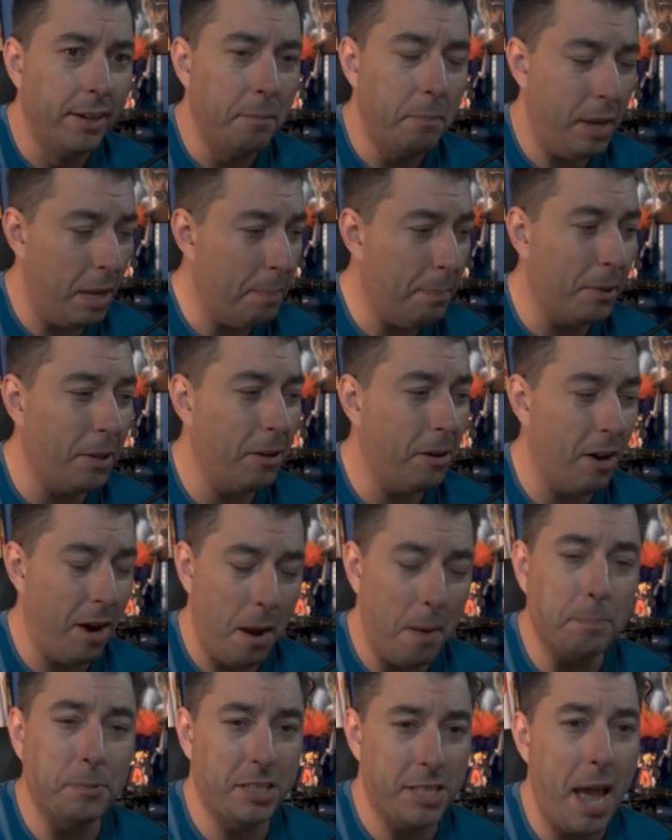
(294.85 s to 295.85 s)
People are
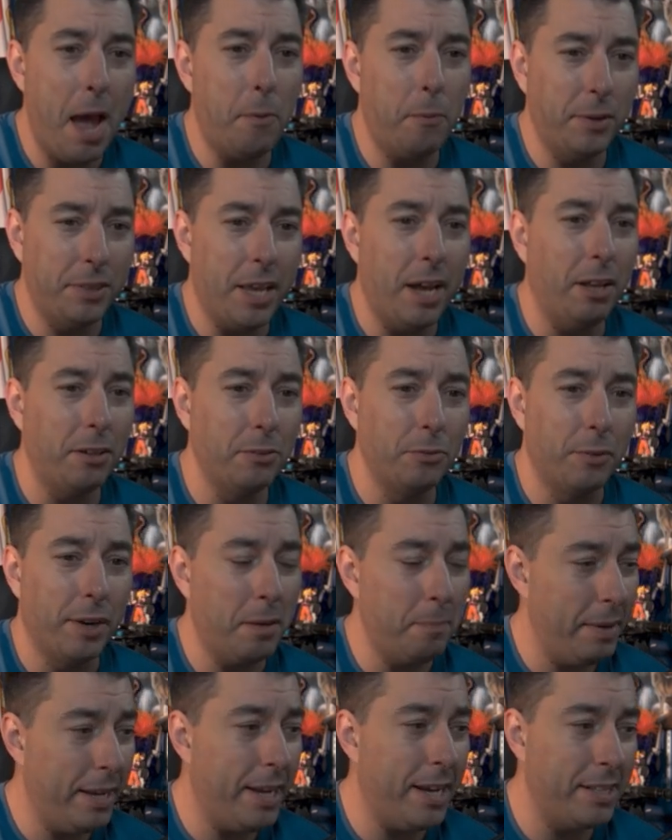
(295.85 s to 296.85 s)
upset with Elden Ring
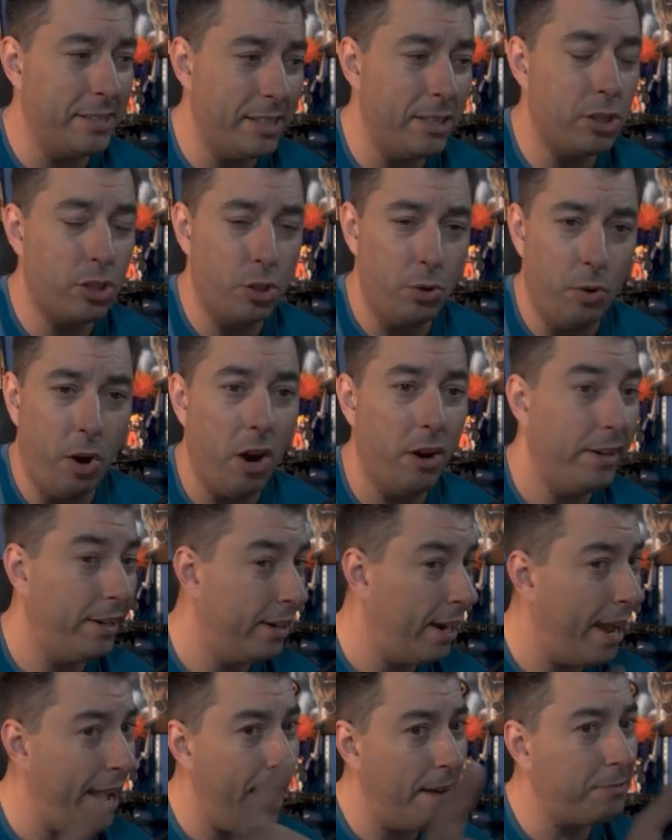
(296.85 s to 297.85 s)
because it's too hard, and
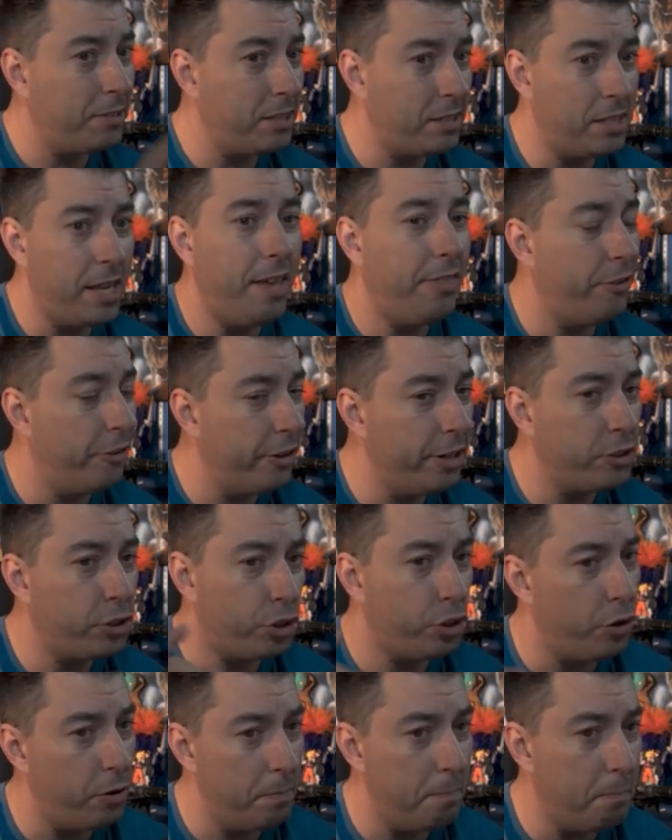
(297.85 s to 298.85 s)
I have to say there is
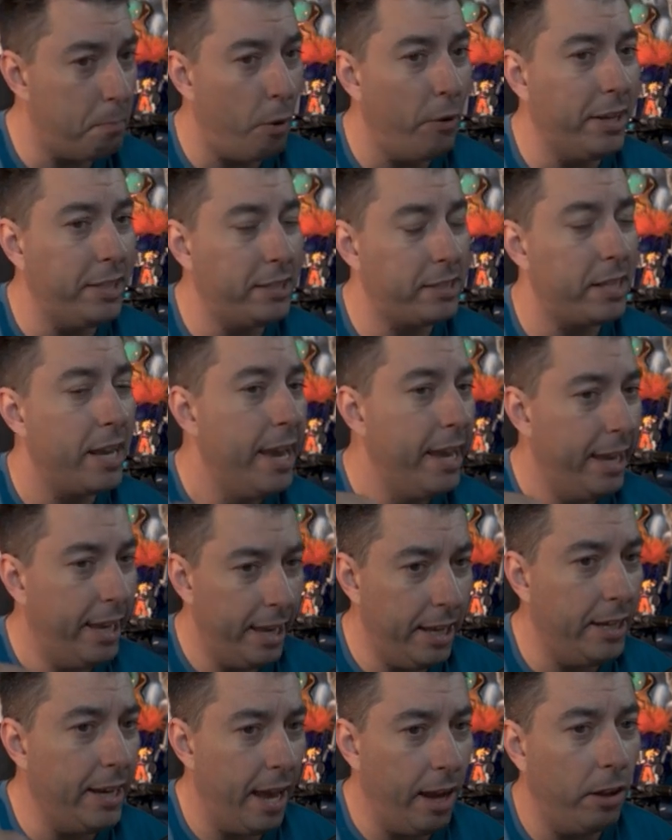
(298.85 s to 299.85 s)
certain points
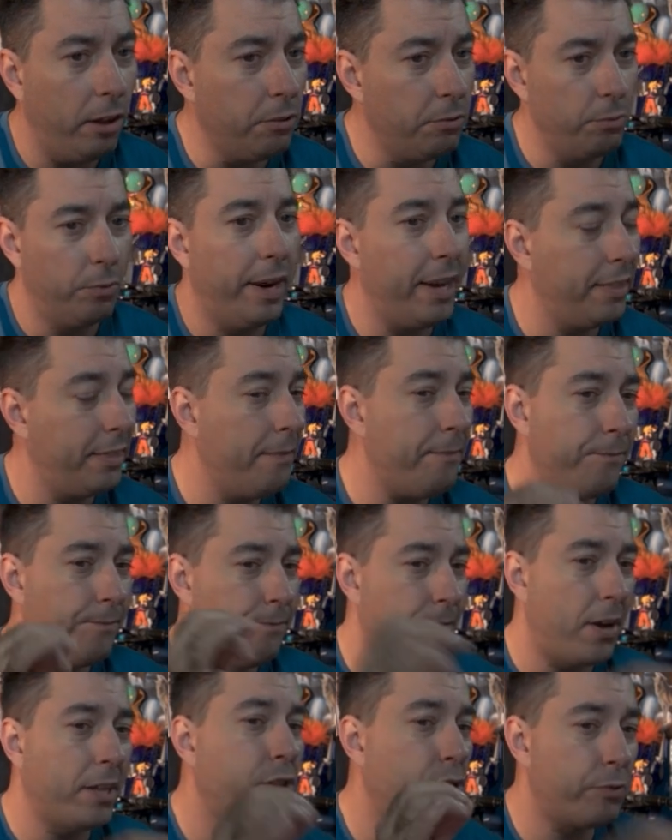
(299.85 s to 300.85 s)
in Elden Ring that
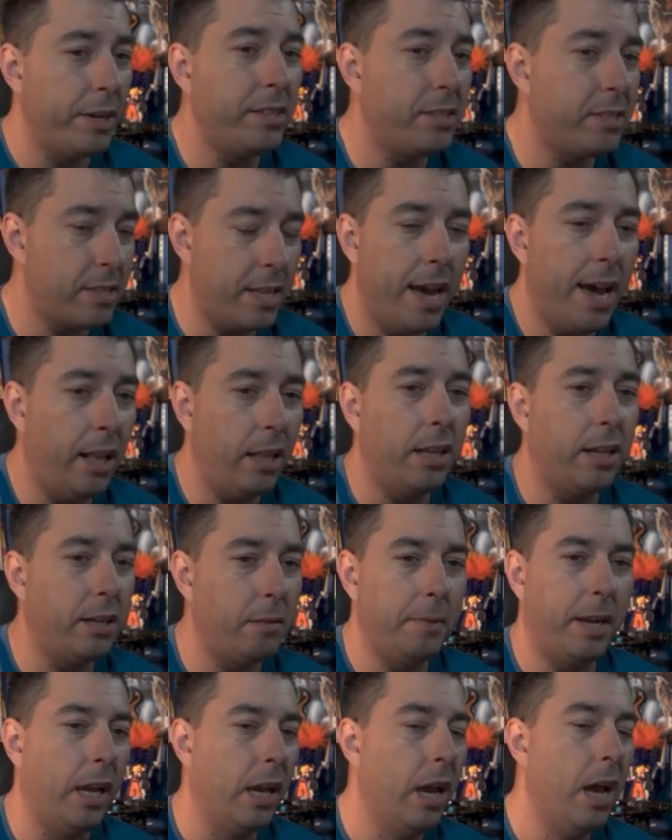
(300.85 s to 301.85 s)
frustrates the hell out of
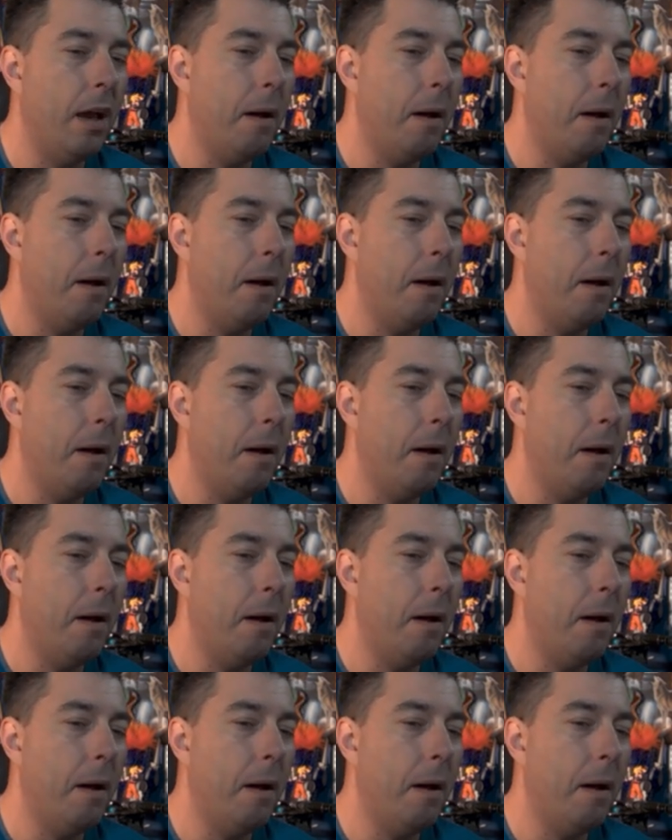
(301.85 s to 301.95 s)
me.